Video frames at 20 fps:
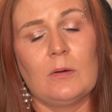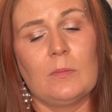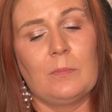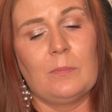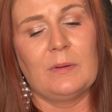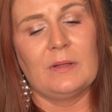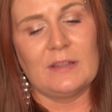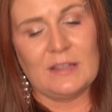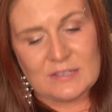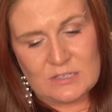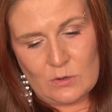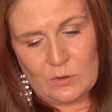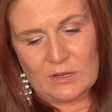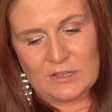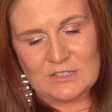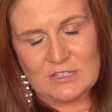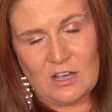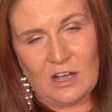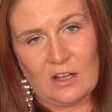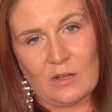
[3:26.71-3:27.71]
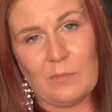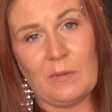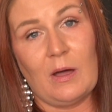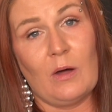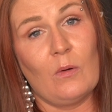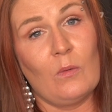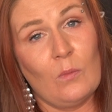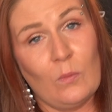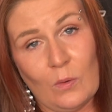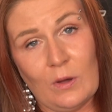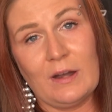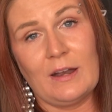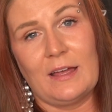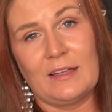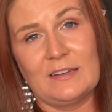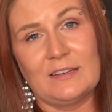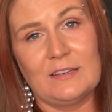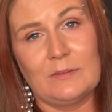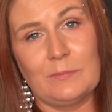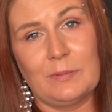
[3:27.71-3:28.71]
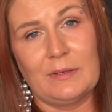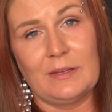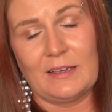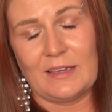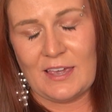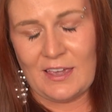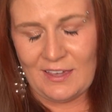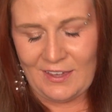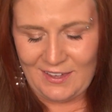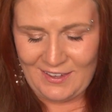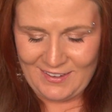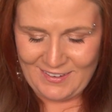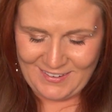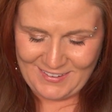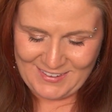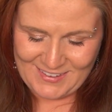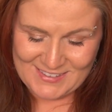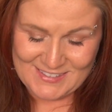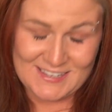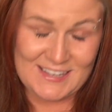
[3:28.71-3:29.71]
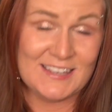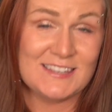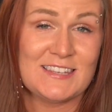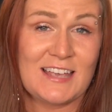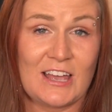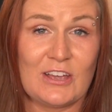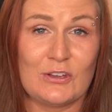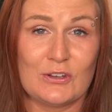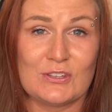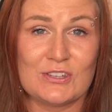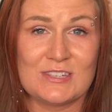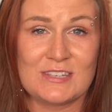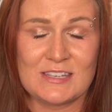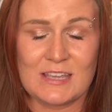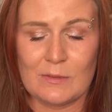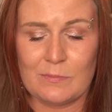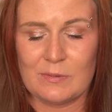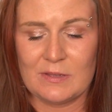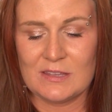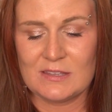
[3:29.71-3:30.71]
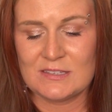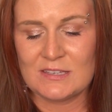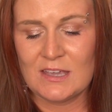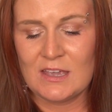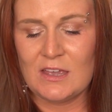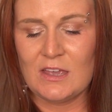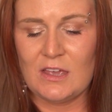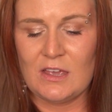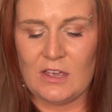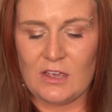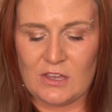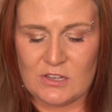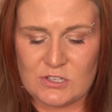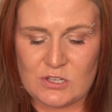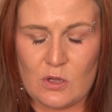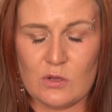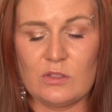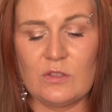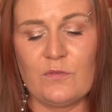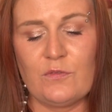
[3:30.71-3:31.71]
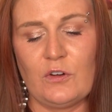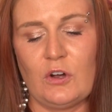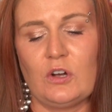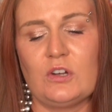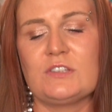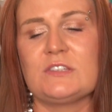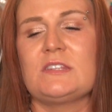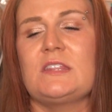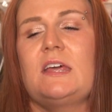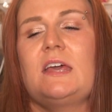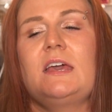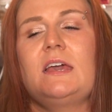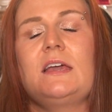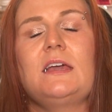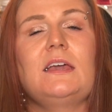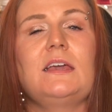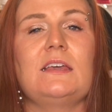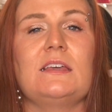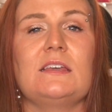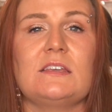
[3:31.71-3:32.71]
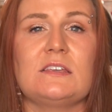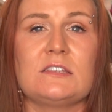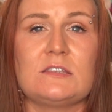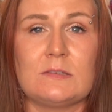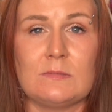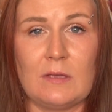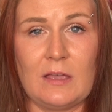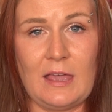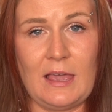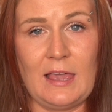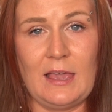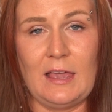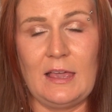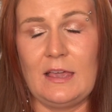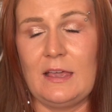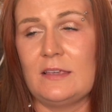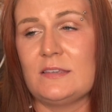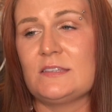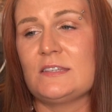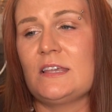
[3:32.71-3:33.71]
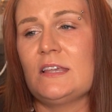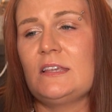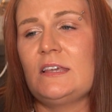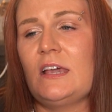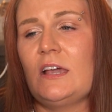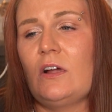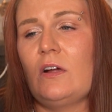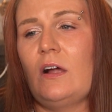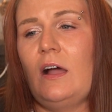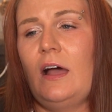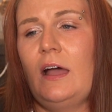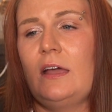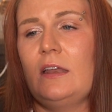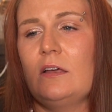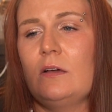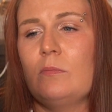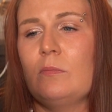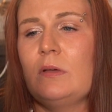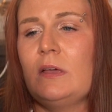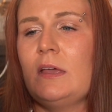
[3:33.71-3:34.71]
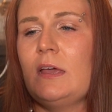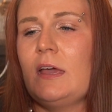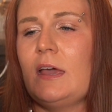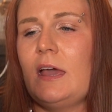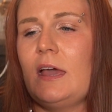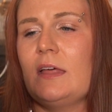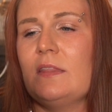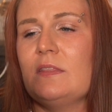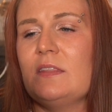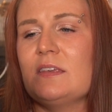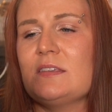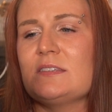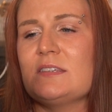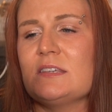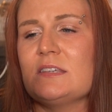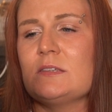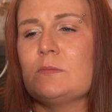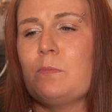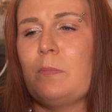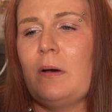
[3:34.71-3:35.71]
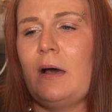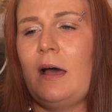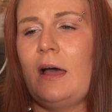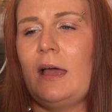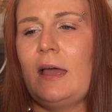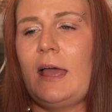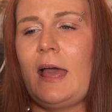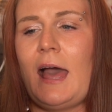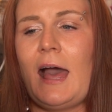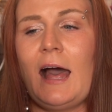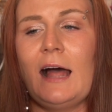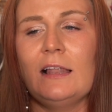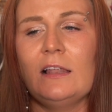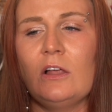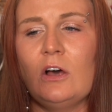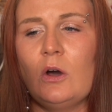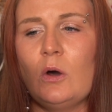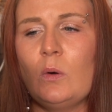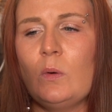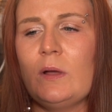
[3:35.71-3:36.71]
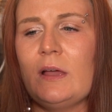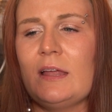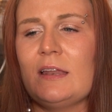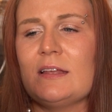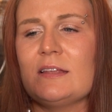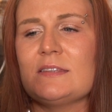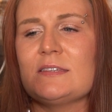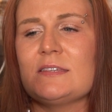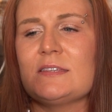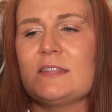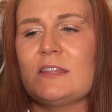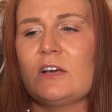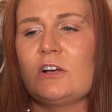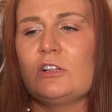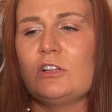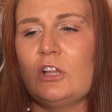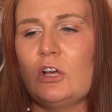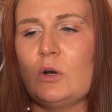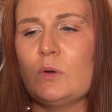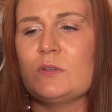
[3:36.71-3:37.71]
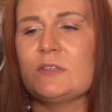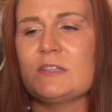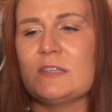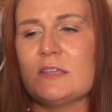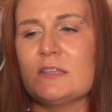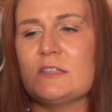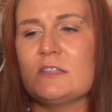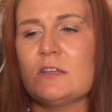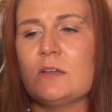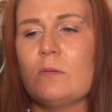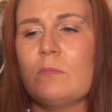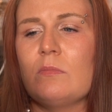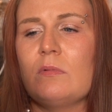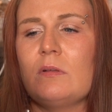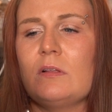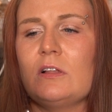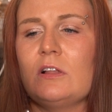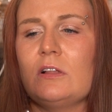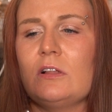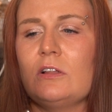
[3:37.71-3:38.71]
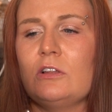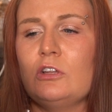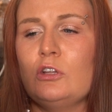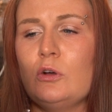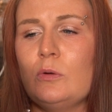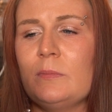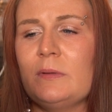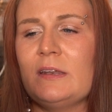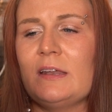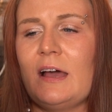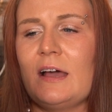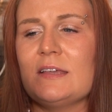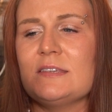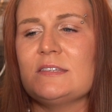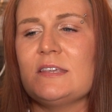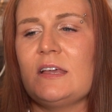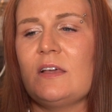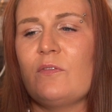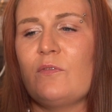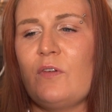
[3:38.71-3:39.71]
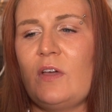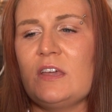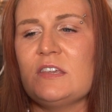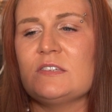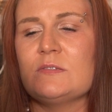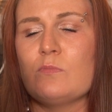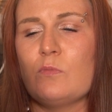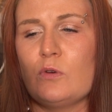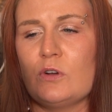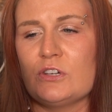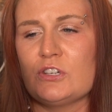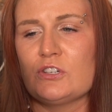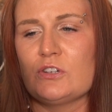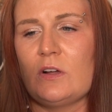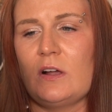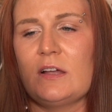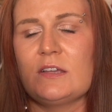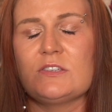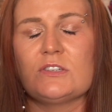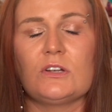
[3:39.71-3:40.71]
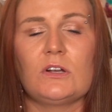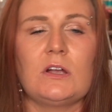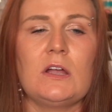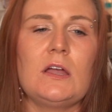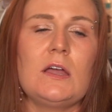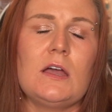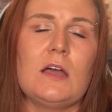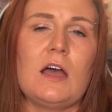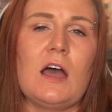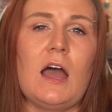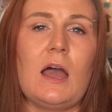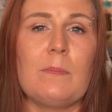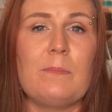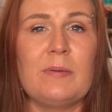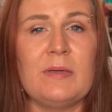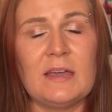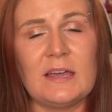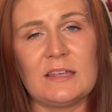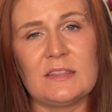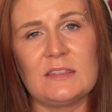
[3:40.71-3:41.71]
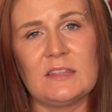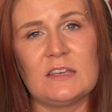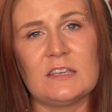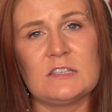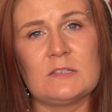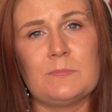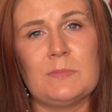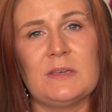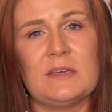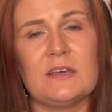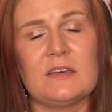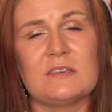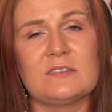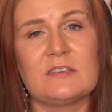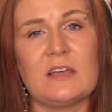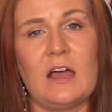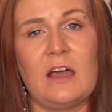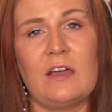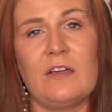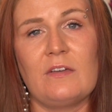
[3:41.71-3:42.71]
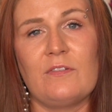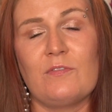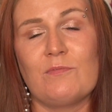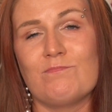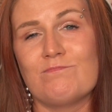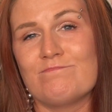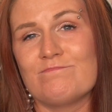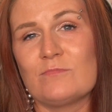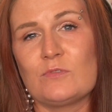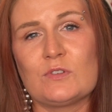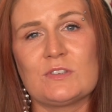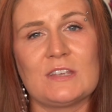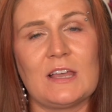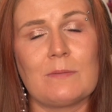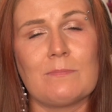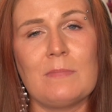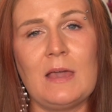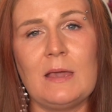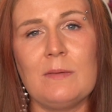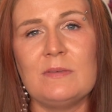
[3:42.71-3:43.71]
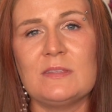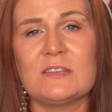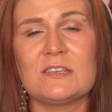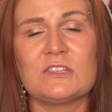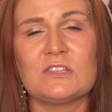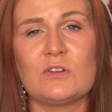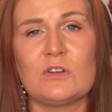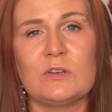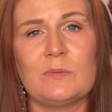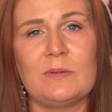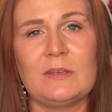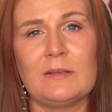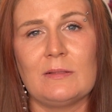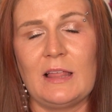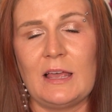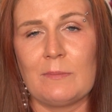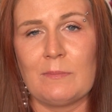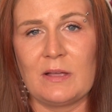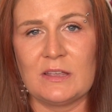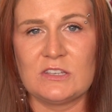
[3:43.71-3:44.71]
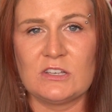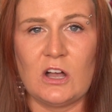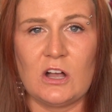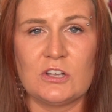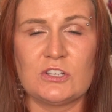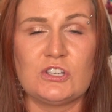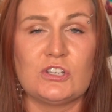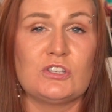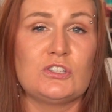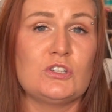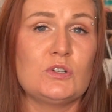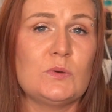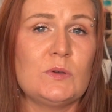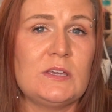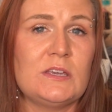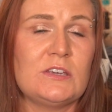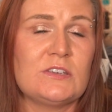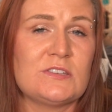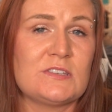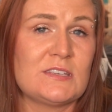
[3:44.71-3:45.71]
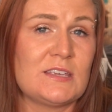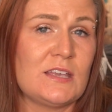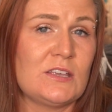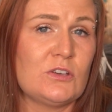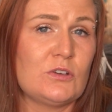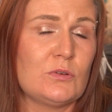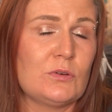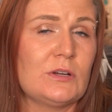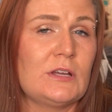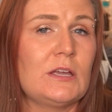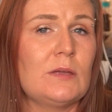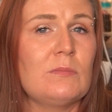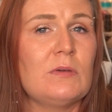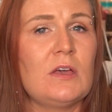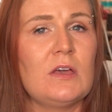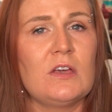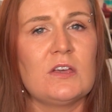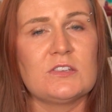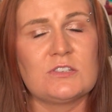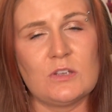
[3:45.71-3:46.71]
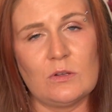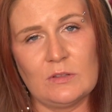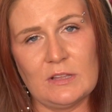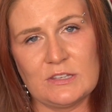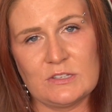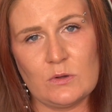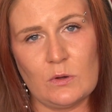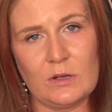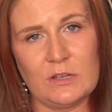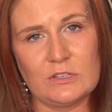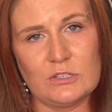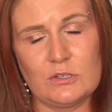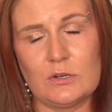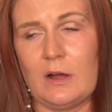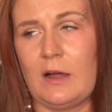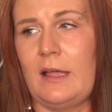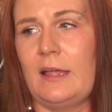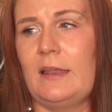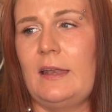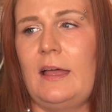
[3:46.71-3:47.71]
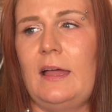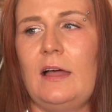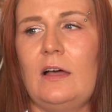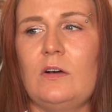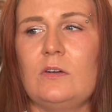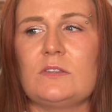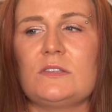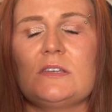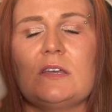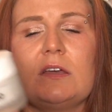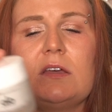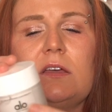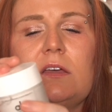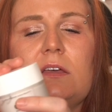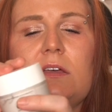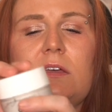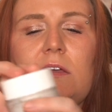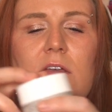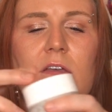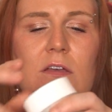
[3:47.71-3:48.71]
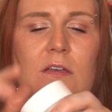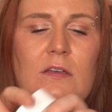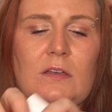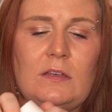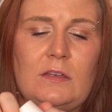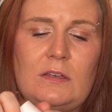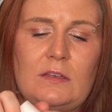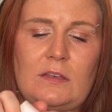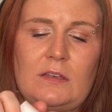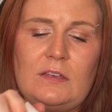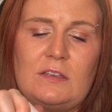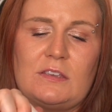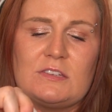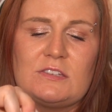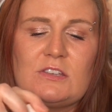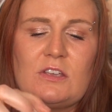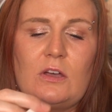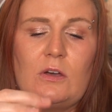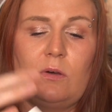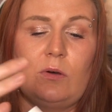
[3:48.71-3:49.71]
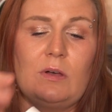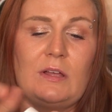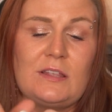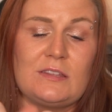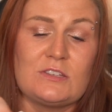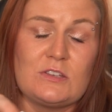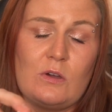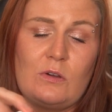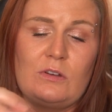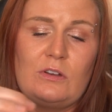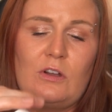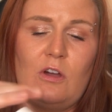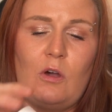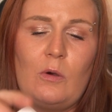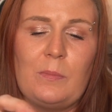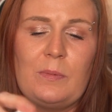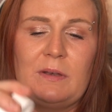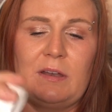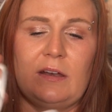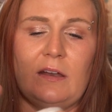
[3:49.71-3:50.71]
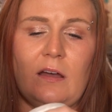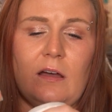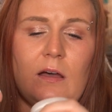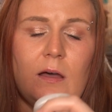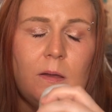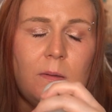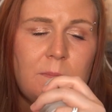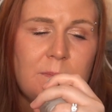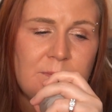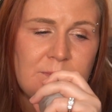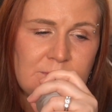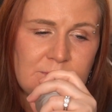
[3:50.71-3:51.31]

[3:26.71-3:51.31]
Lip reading: But let's go ahead and talk about what I did pick, since I couldn't skip it. So the first thing is a skincare item, and this is by Aloe, and it's the Glow System Luminizing Face Moisturizer. I picked this because I was like, maybe this is going to be like my Tatcha Dewy skin cream, so let's go ahead and try it out. So let's go and open it up.